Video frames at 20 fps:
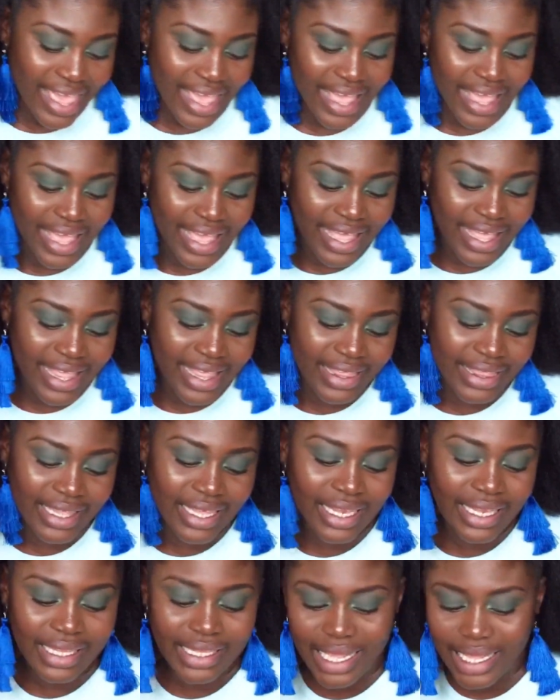And
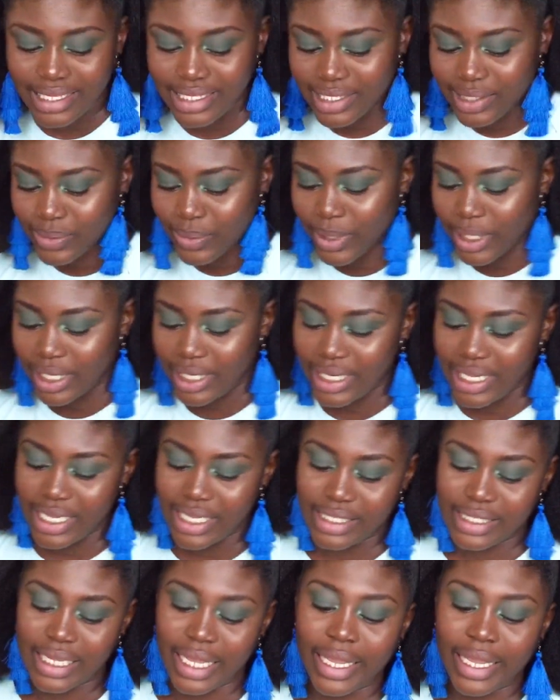the last one is